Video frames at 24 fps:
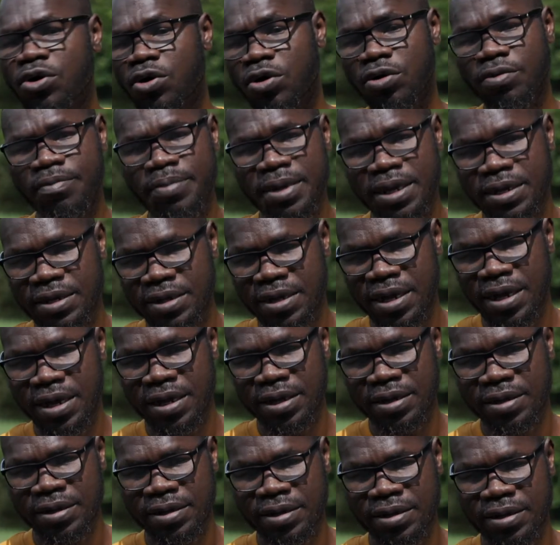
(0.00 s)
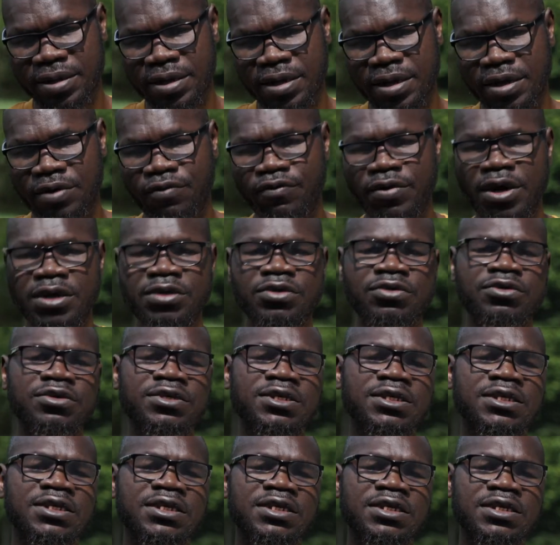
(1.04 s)
We all been there. When you
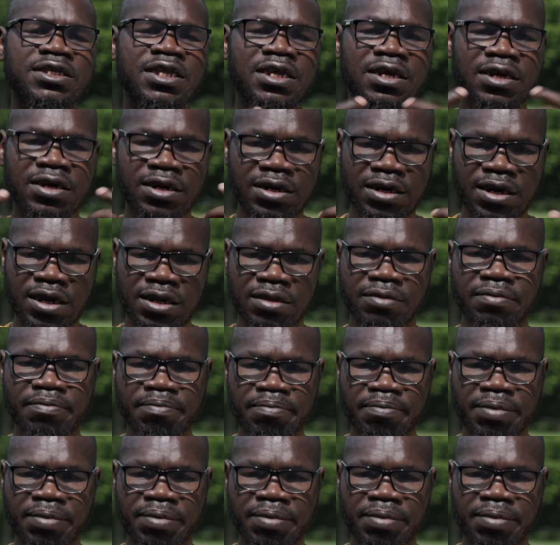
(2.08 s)
see the red